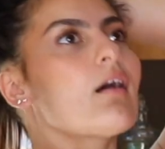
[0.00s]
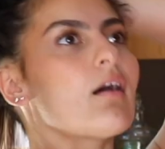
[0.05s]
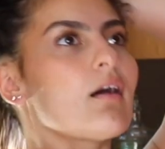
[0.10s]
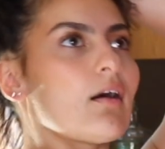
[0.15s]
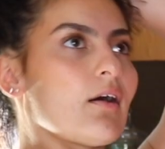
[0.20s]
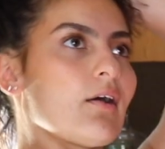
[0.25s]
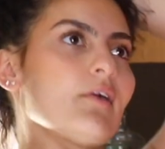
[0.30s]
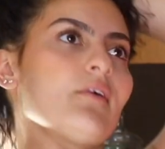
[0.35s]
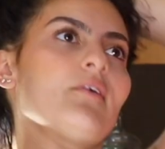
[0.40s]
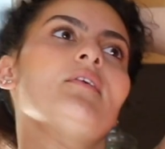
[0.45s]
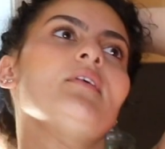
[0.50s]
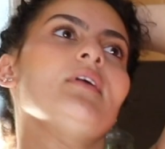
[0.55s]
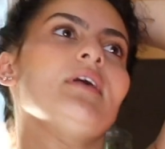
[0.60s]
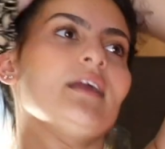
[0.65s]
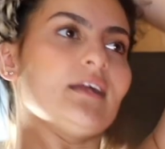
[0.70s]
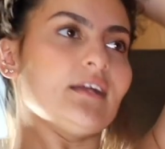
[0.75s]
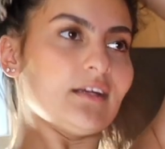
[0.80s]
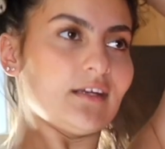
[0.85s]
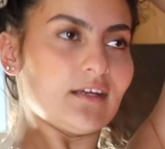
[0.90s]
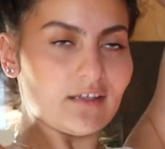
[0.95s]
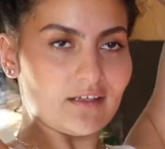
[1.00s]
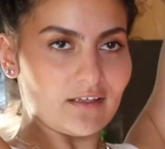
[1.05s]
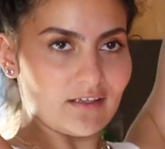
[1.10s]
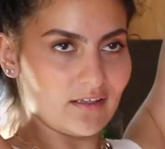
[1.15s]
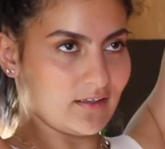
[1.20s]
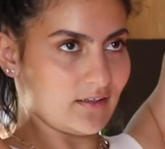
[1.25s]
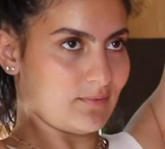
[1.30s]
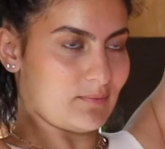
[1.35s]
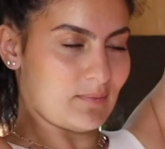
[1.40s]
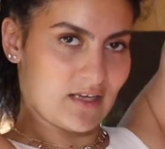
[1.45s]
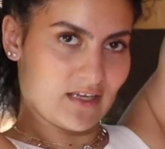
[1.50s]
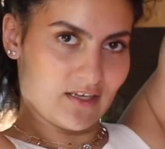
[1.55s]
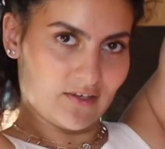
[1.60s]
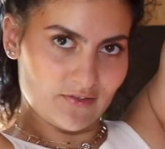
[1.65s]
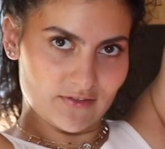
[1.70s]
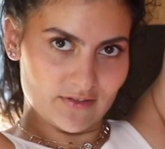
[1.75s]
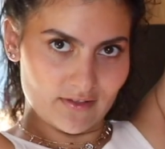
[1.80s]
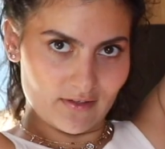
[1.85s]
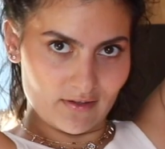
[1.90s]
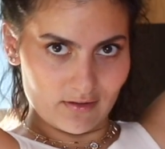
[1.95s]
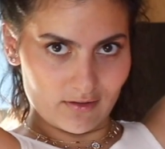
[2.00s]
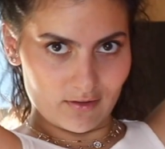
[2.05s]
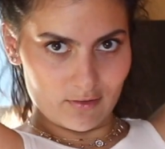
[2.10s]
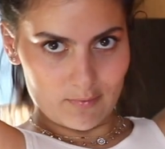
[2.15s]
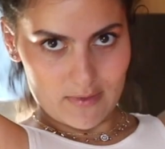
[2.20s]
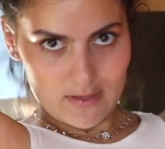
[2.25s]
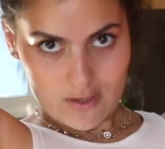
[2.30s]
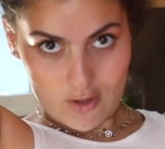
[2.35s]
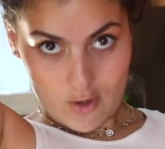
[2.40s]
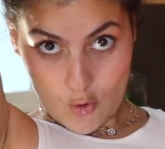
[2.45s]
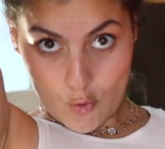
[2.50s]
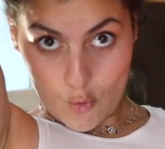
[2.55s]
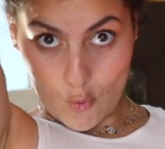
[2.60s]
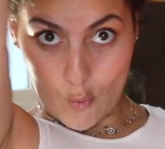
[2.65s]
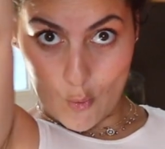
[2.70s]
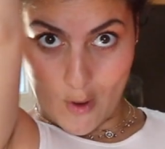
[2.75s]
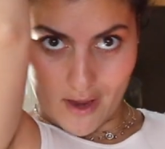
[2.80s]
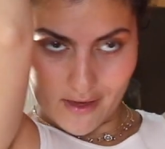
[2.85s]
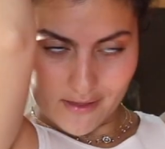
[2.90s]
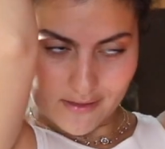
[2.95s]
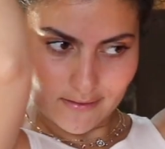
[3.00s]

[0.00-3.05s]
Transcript: Alright, my hair's still a little bit wet.